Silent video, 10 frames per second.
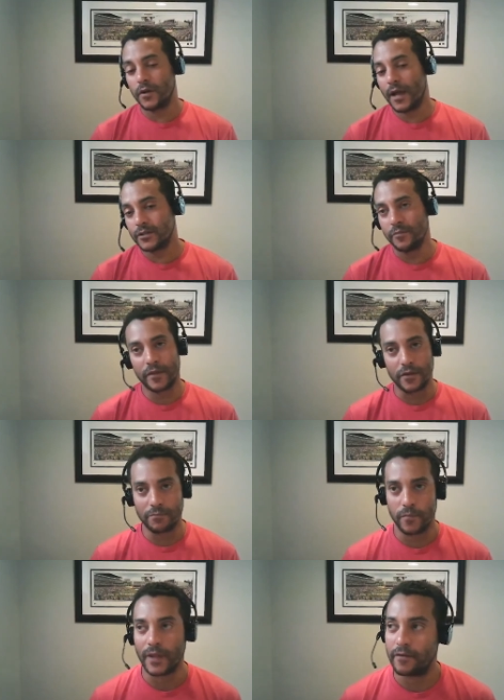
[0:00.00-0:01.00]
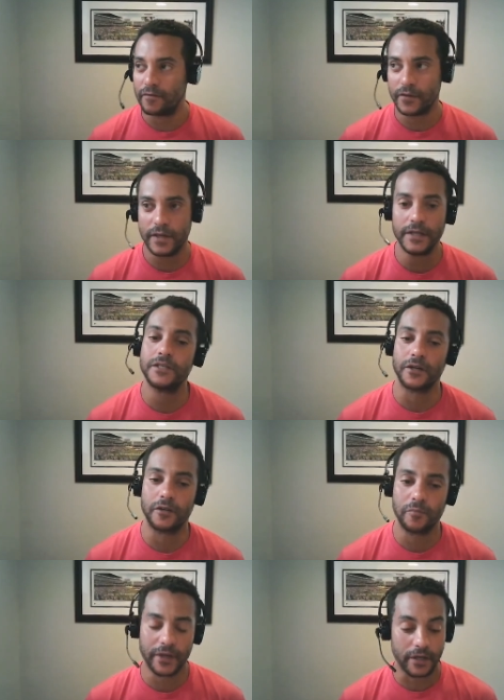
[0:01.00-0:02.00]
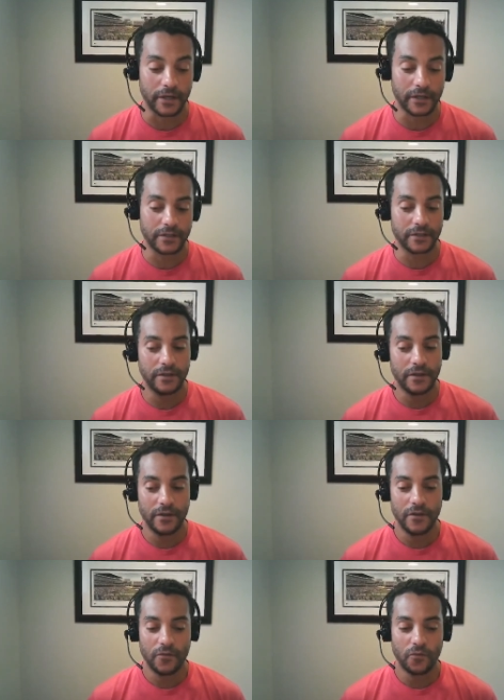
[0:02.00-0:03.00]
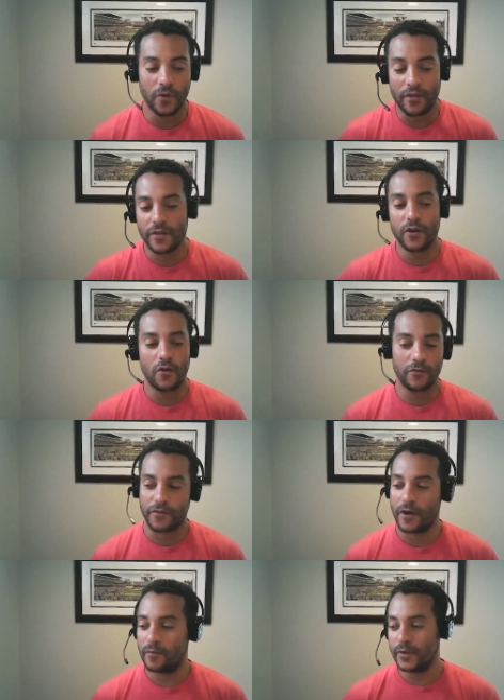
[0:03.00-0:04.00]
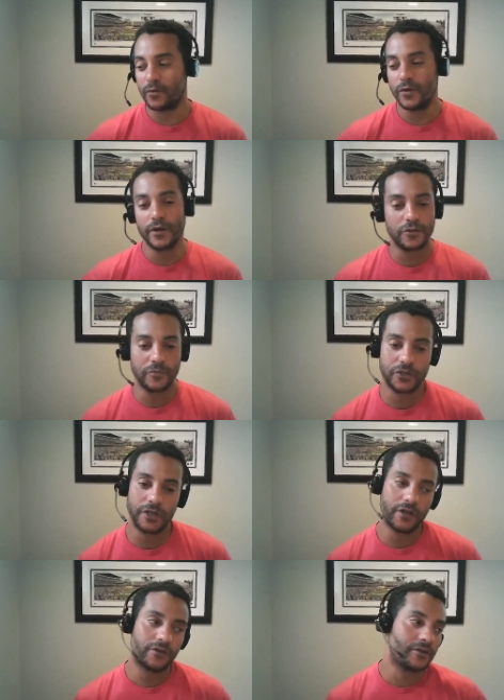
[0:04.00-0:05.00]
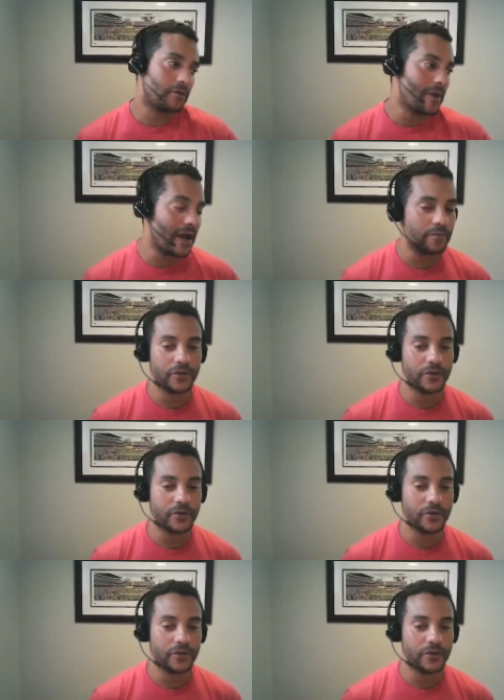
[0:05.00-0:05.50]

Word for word: it'll actually make their life easier because whether they go from their Windows machine or to their Mac